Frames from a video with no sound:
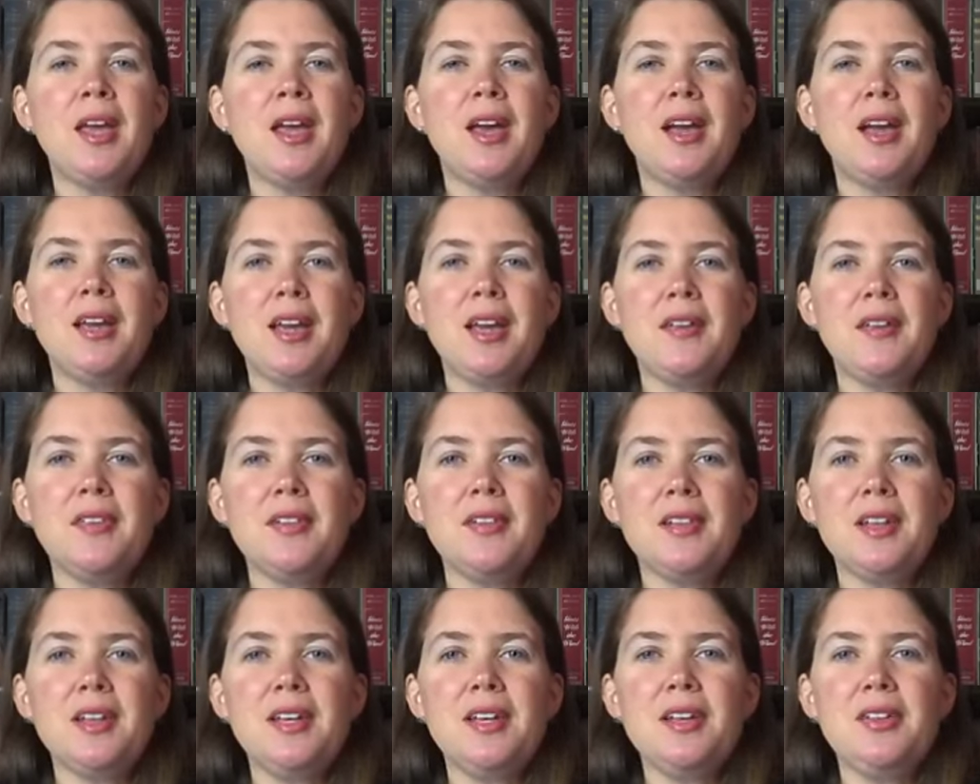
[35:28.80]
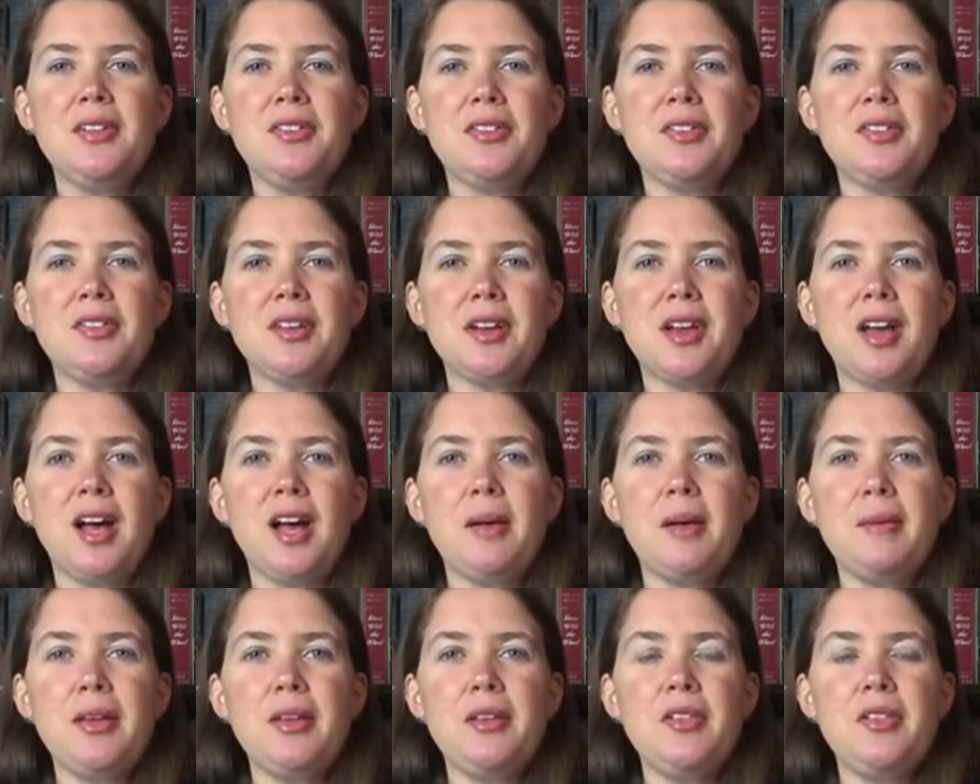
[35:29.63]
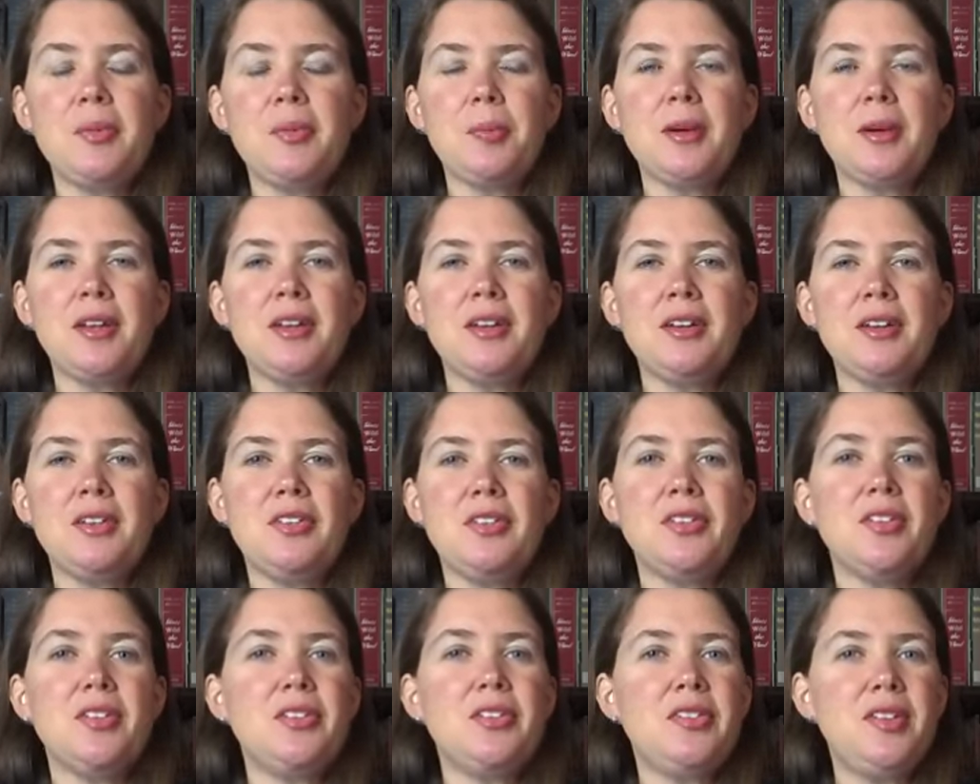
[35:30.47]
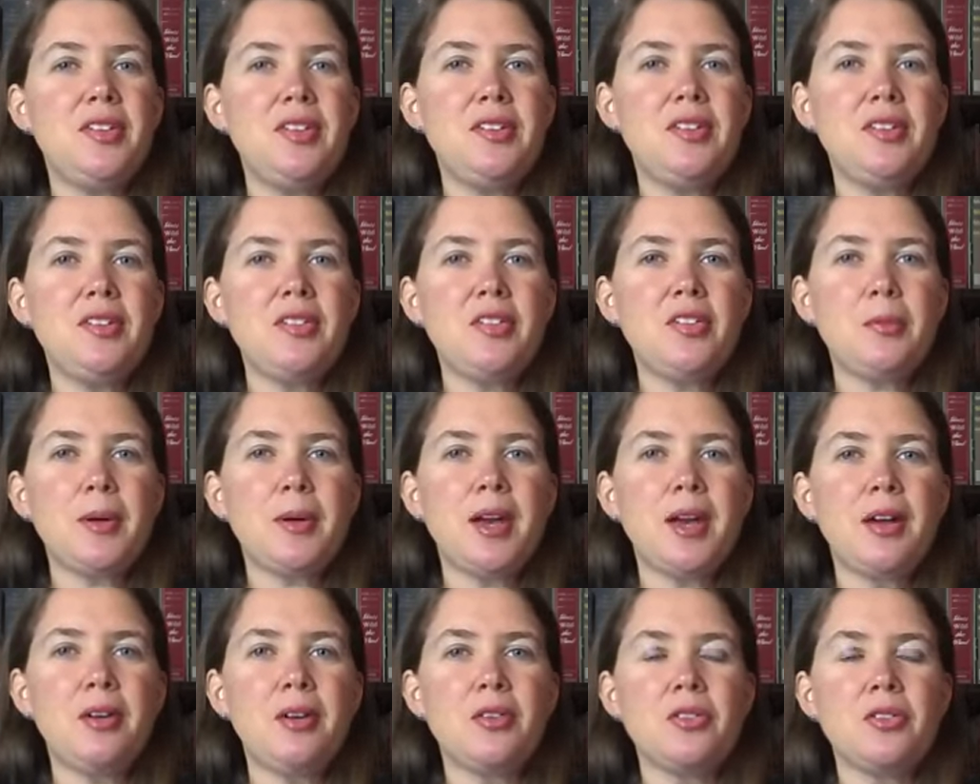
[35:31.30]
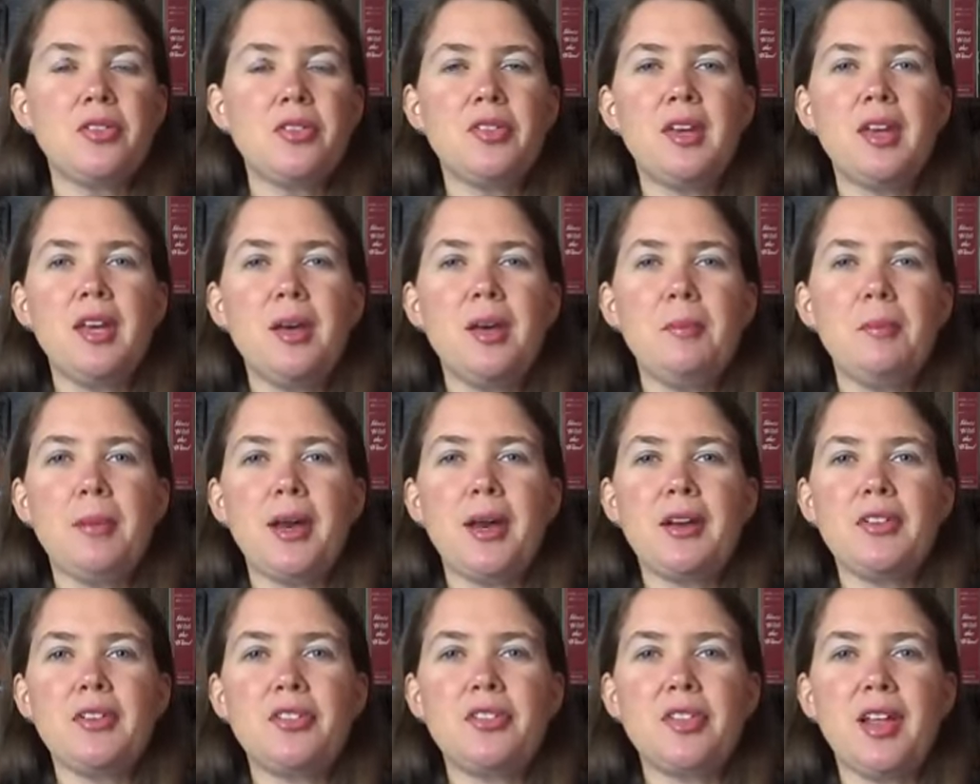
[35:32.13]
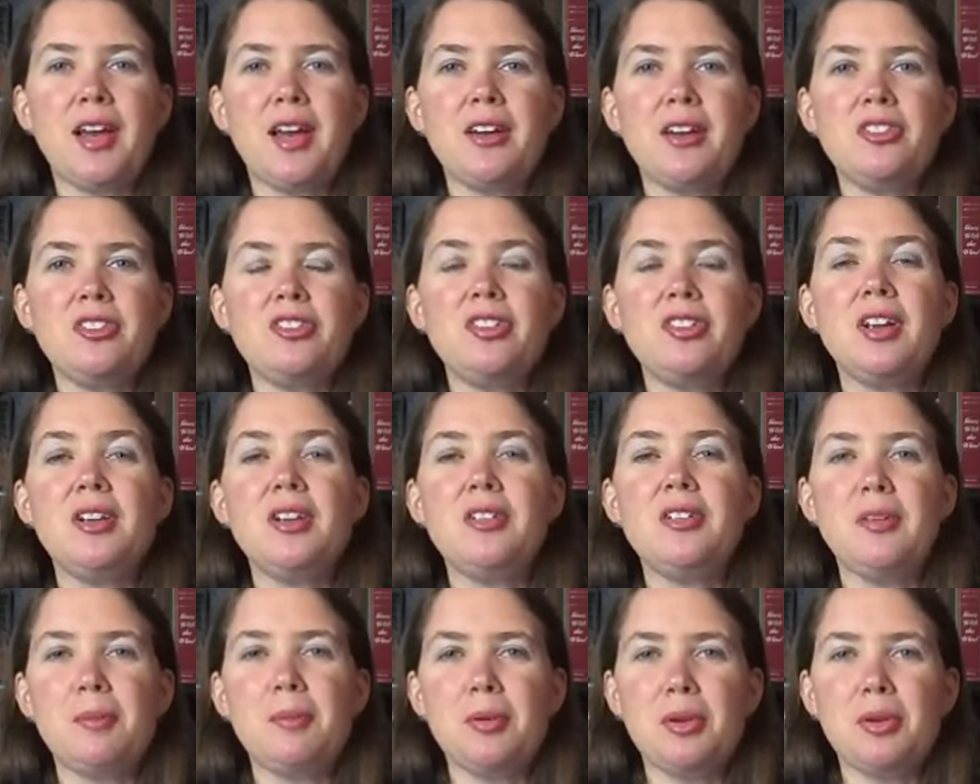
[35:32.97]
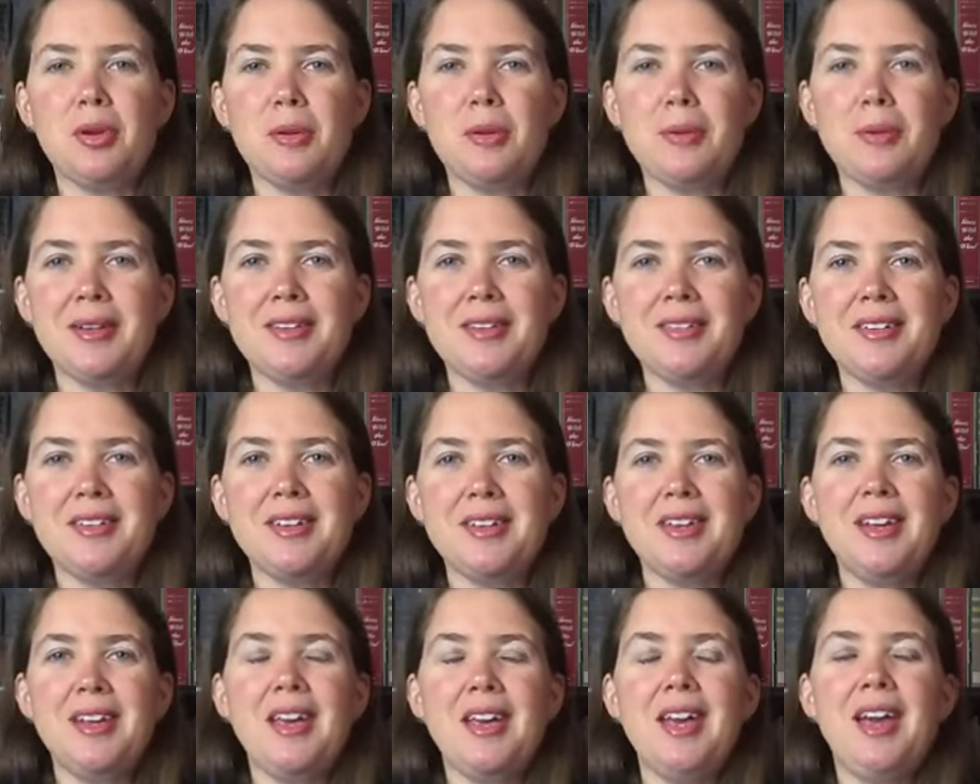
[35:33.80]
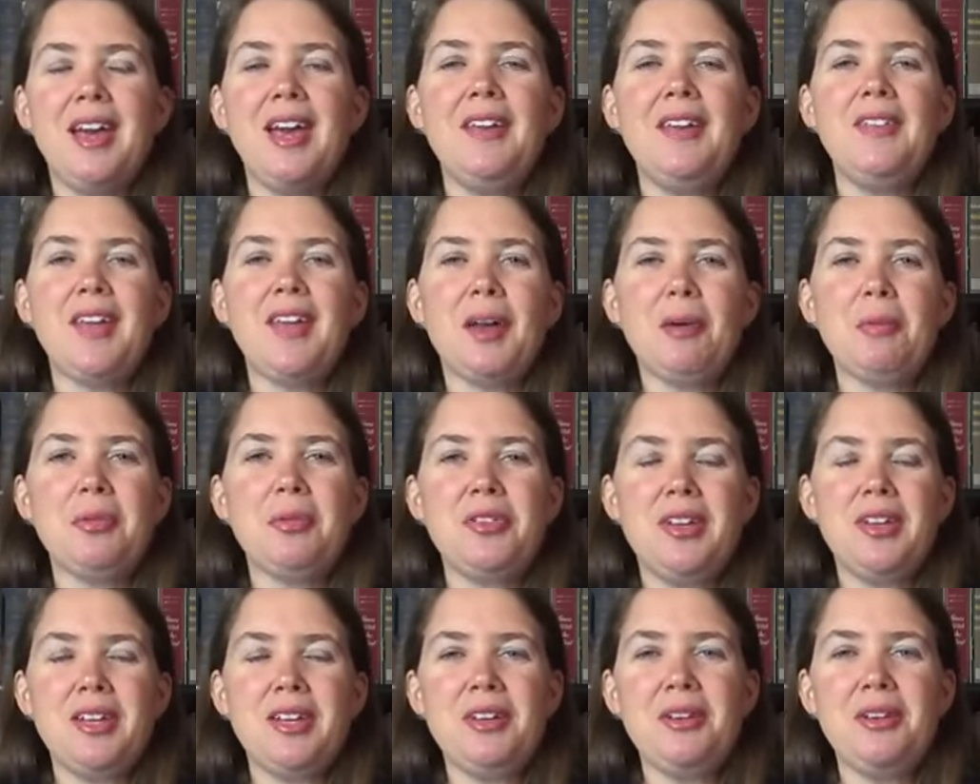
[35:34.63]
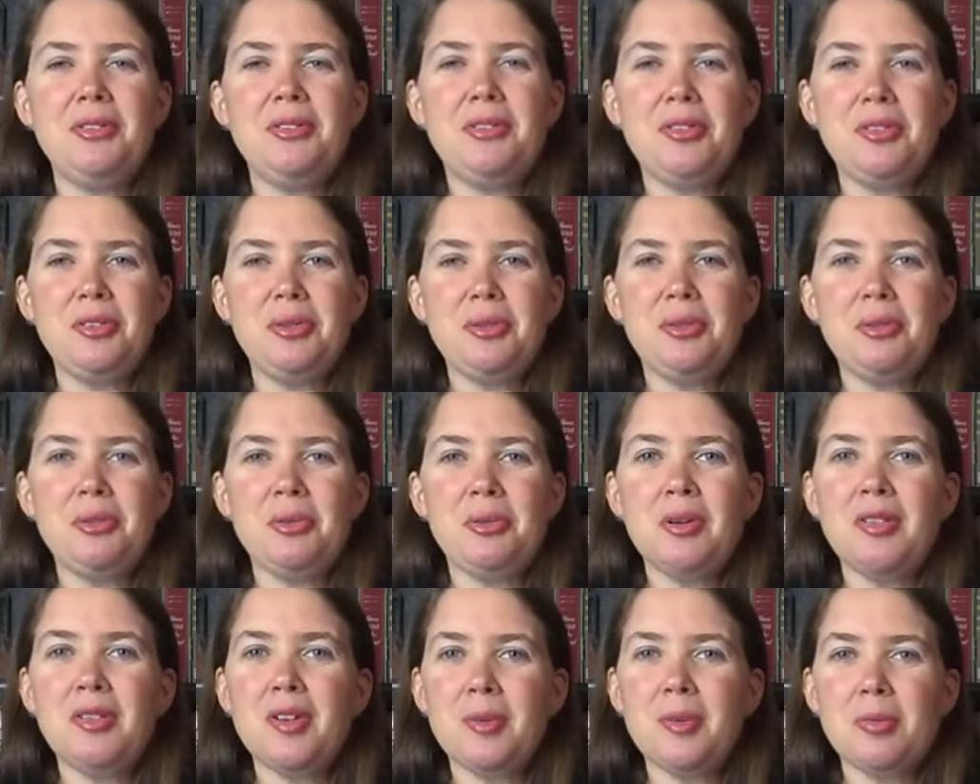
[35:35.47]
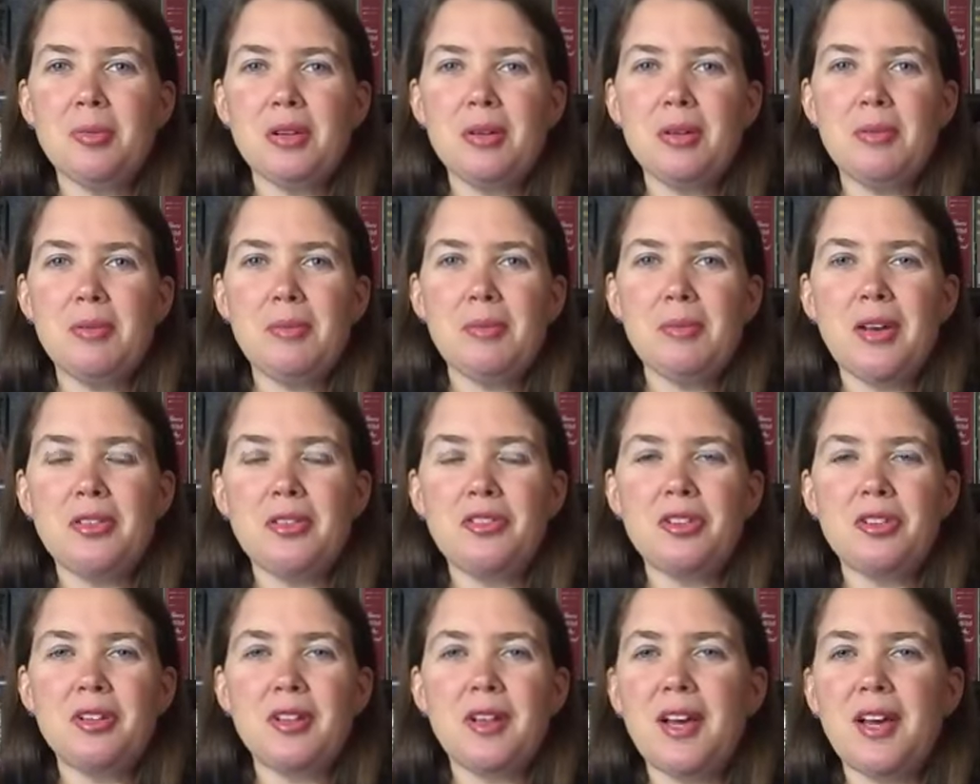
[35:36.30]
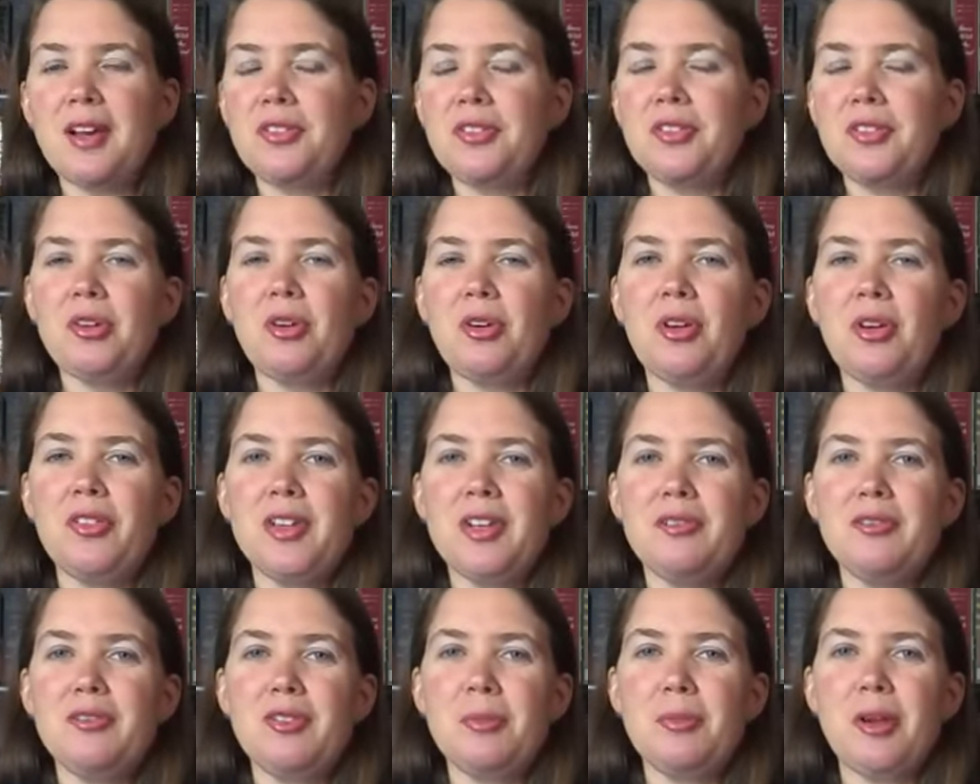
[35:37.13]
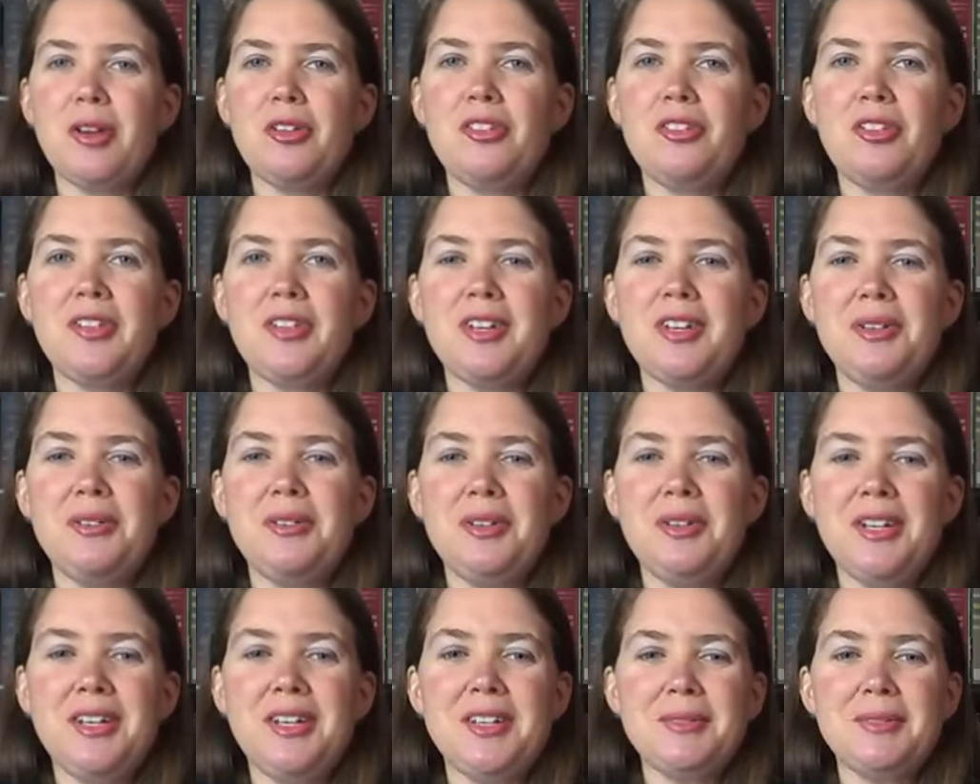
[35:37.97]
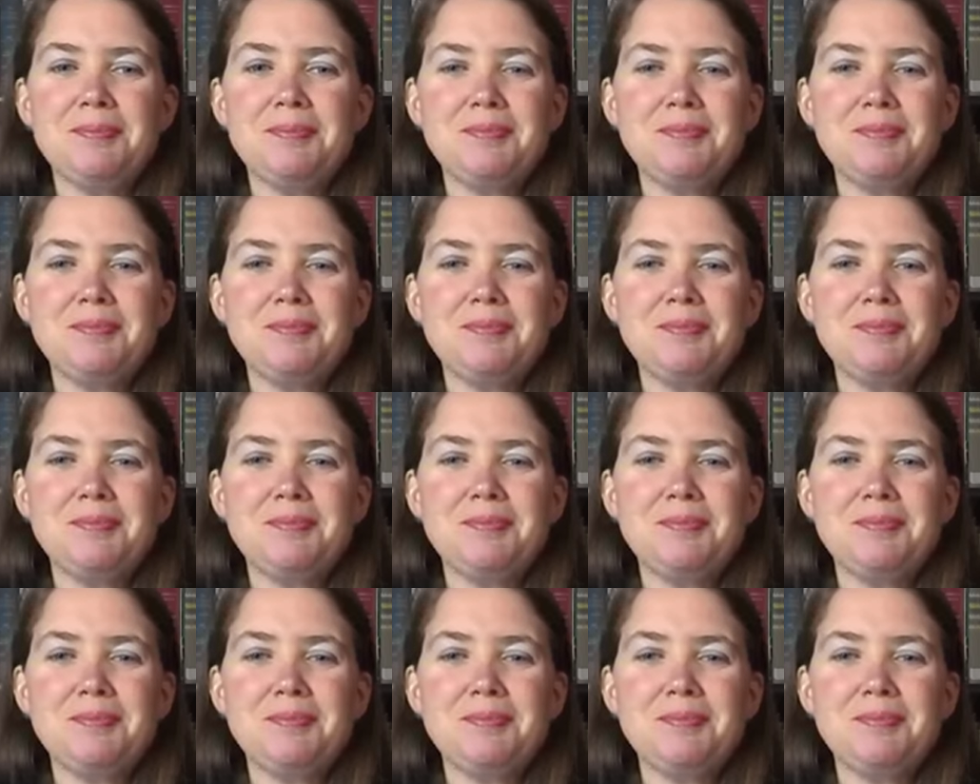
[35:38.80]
Again, the link is in the comments, but it is seasoned spouse /deployment. And that will take you to the Deployment Masterclass and all the information that you need.